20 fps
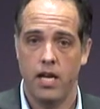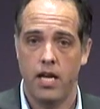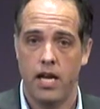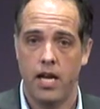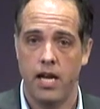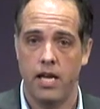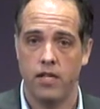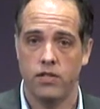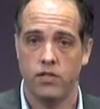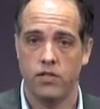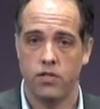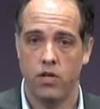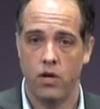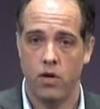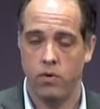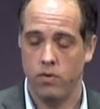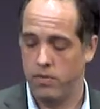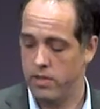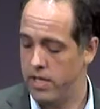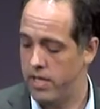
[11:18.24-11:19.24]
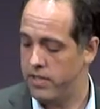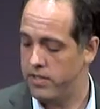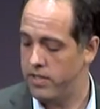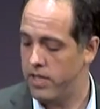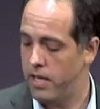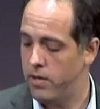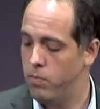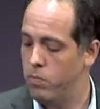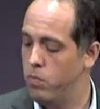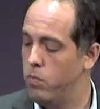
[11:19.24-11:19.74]
And so they
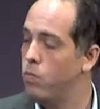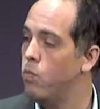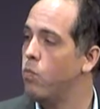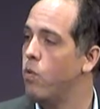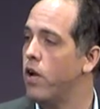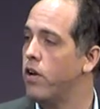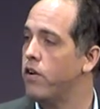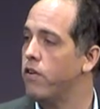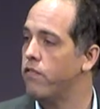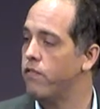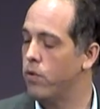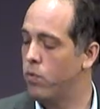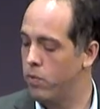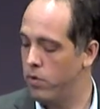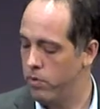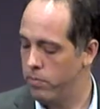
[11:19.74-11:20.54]
said, wonderful, we'll